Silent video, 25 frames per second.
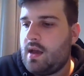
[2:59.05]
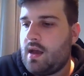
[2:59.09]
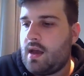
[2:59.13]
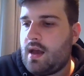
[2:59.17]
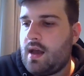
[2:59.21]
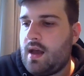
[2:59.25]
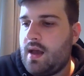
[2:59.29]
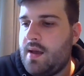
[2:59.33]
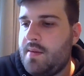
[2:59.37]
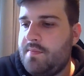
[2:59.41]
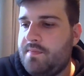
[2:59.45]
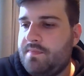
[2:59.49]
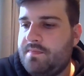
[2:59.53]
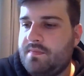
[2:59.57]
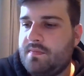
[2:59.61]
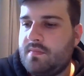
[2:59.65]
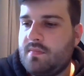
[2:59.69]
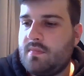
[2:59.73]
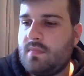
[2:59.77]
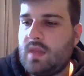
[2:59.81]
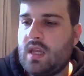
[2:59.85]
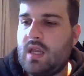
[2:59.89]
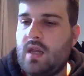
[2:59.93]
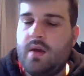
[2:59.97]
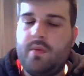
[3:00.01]

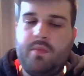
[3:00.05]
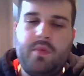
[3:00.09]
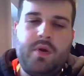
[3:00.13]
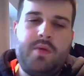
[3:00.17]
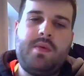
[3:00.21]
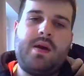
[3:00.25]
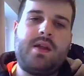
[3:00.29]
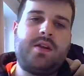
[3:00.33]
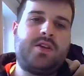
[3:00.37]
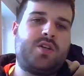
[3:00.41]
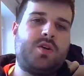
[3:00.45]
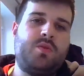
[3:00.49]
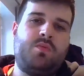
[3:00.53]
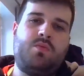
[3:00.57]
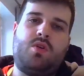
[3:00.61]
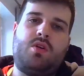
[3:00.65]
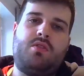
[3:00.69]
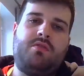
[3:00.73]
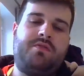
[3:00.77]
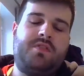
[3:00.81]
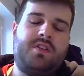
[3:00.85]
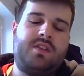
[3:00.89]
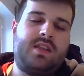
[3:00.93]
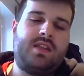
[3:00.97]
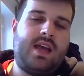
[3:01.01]
And we mentioned
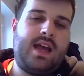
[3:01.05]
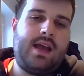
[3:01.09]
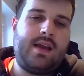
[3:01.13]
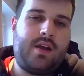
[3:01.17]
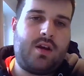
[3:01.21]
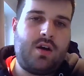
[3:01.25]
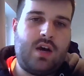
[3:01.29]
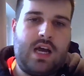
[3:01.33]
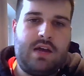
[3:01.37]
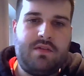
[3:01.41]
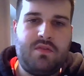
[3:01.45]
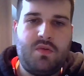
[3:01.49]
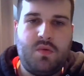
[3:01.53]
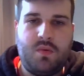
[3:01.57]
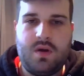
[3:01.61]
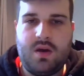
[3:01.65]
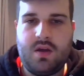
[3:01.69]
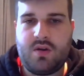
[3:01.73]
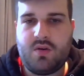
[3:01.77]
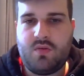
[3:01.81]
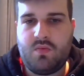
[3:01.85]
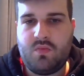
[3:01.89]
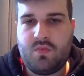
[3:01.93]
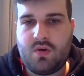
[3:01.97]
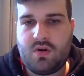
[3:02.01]
Watford there. Got to have a
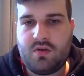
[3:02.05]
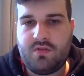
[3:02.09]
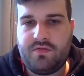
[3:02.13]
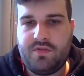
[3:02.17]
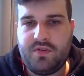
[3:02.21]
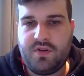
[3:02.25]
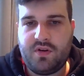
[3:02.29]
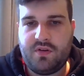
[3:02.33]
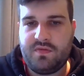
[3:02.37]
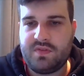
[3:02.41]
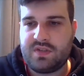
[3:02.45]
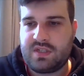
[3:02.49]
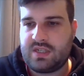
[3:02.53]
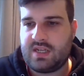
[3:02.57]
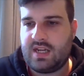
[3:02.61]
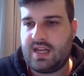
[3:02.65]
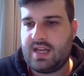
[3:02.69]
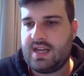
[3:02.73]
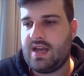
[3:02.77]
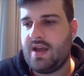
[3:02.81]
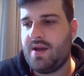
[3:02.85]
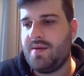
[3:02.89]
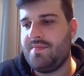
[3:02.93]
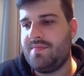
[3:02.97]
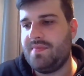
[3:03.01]
word on Watford, obviously.
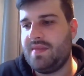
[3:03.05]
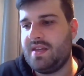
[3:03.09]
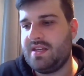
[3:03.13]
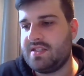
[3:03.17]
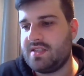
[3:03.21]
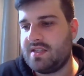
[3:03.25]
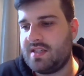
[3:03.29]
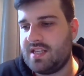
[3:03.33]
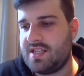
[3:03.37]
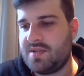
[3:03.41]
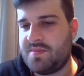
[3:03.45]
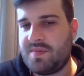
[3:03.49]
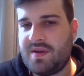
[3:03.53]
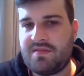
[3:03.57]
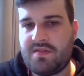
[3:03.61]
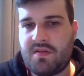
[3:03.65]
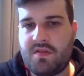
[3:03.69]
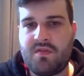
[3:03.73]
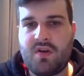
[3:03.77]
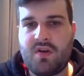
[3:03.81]
There's a bit of a